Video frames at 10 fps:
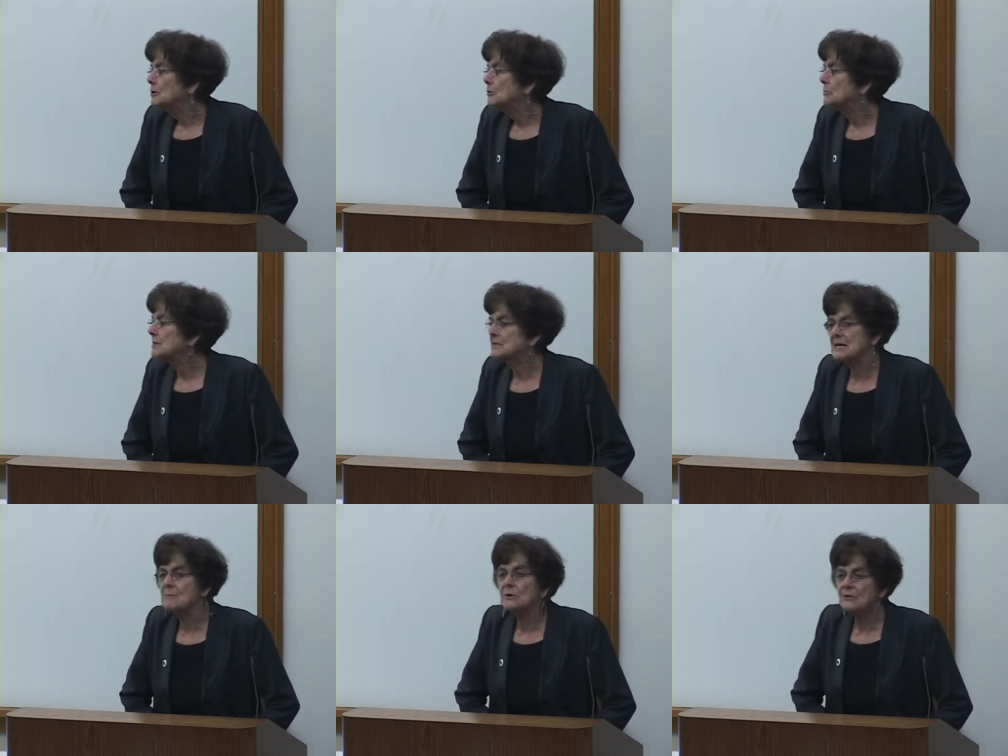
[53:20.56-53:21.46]
But the
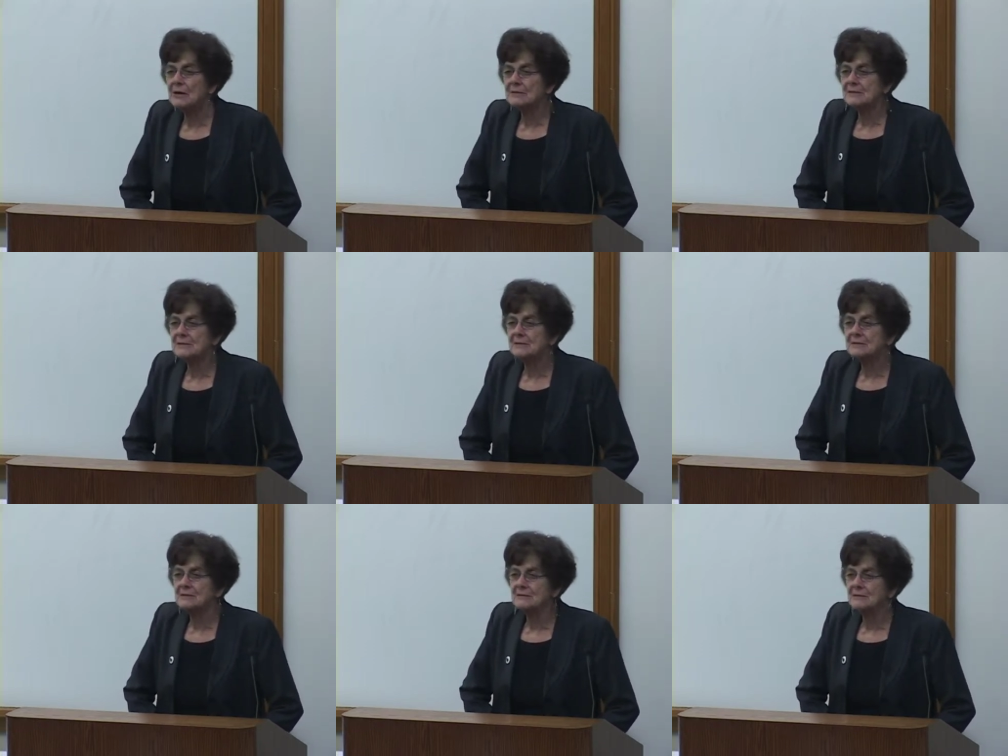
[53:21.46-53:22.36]
Democrats
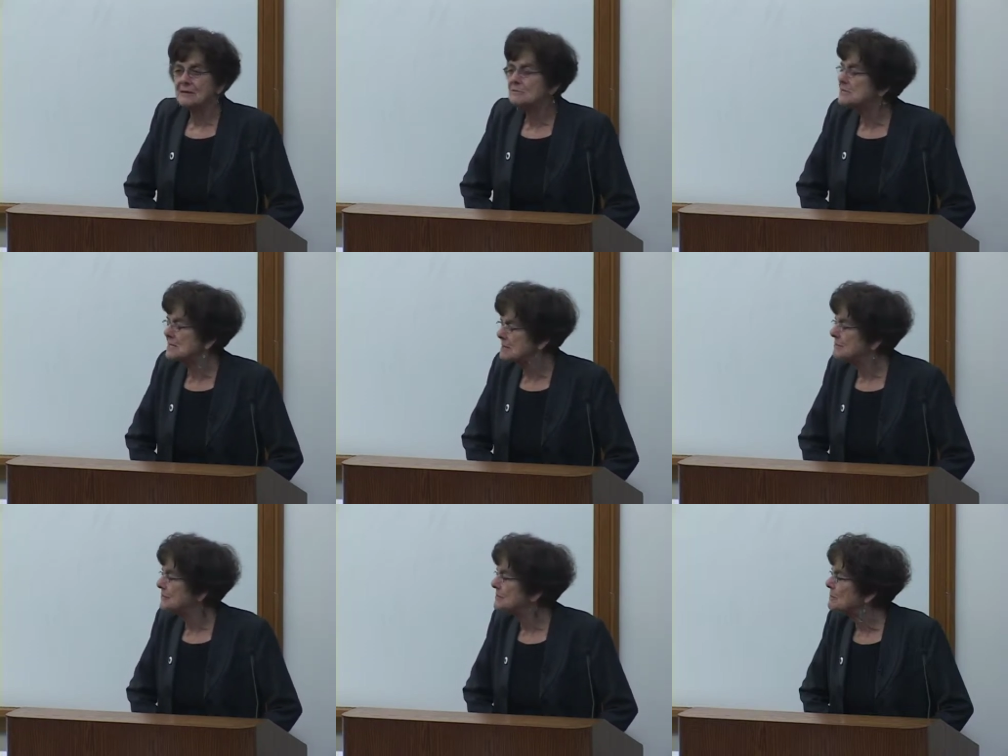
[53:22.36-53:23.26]
don't seem,
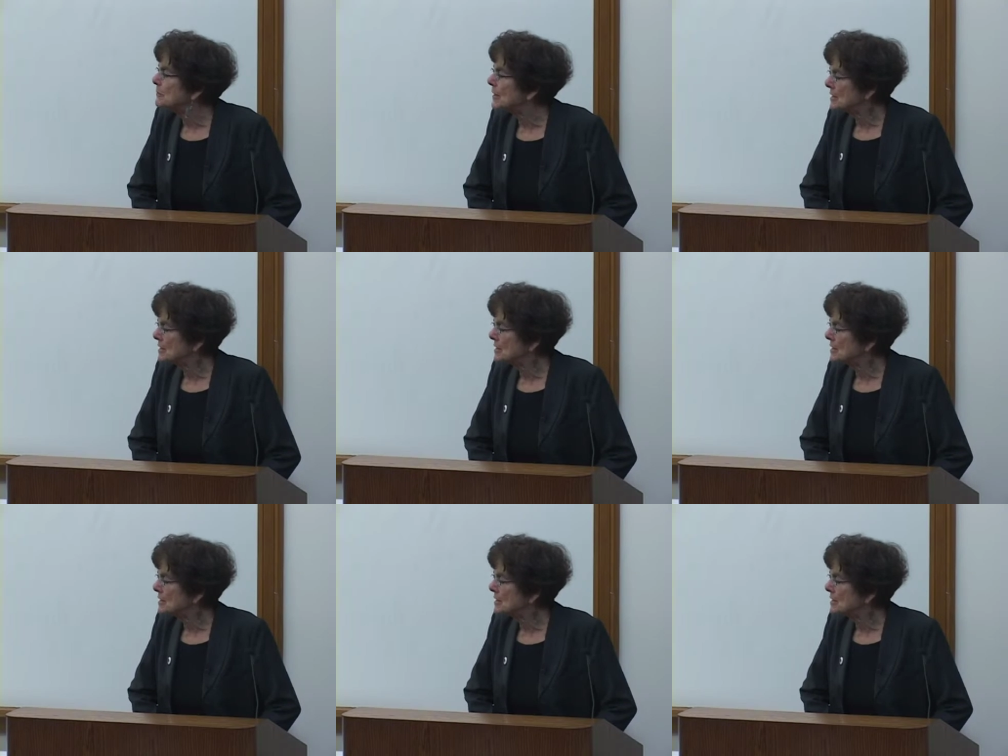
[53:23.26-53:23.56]
Democratic